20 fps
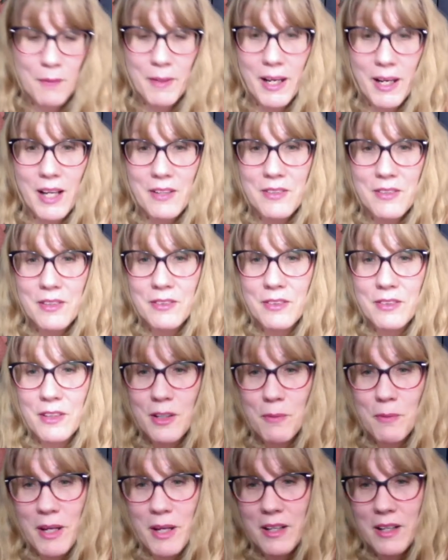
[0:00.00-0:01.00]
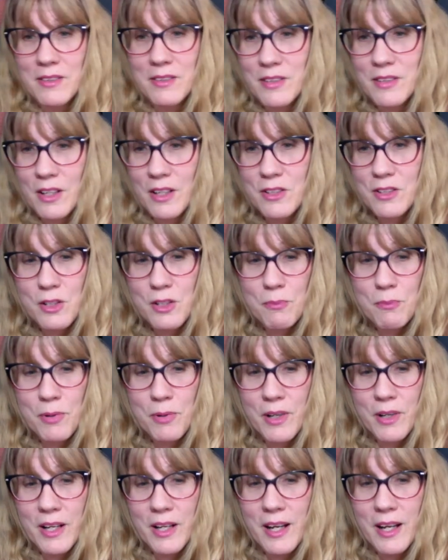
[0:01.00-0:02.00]
gosh, these are going to make such
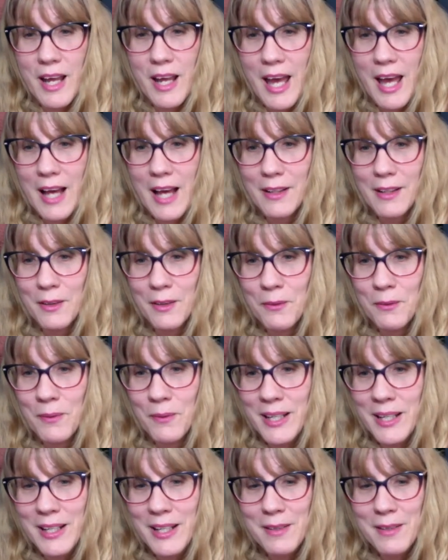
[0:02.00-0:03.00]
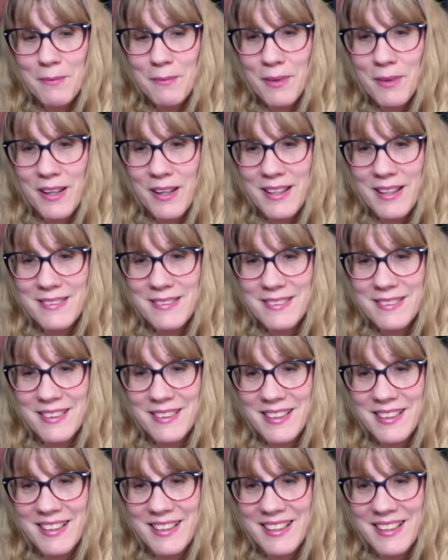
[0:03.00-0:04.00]
pretty Halloween
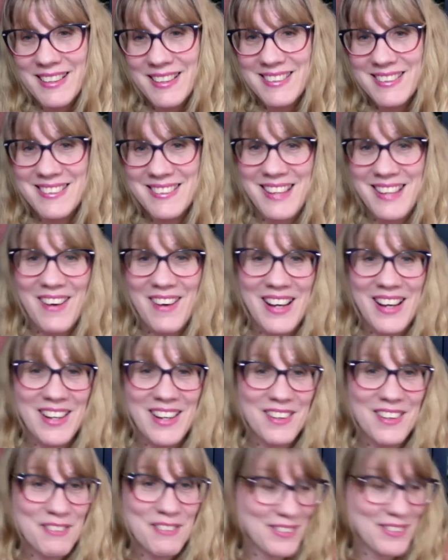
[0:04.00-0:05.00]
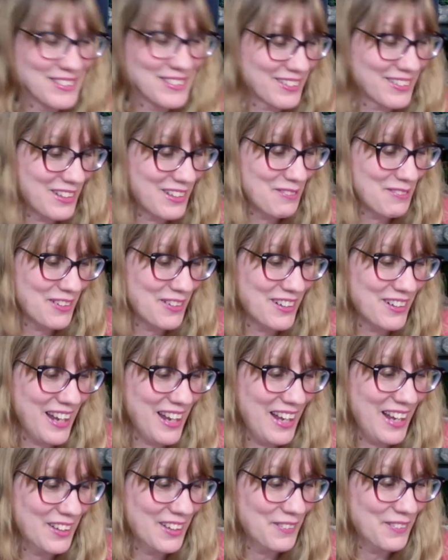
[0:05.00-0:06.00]
bracelets. So I know everyone's looking forward to
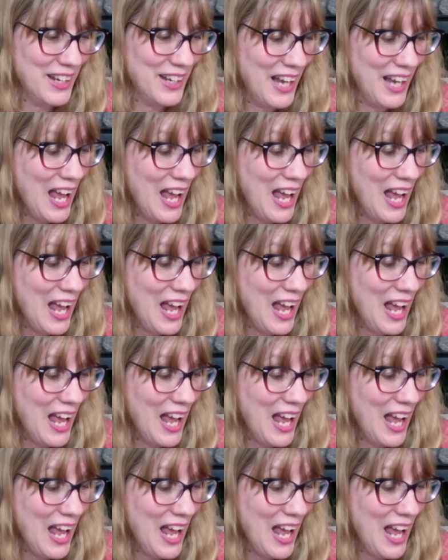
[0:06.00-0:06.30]
Halloween.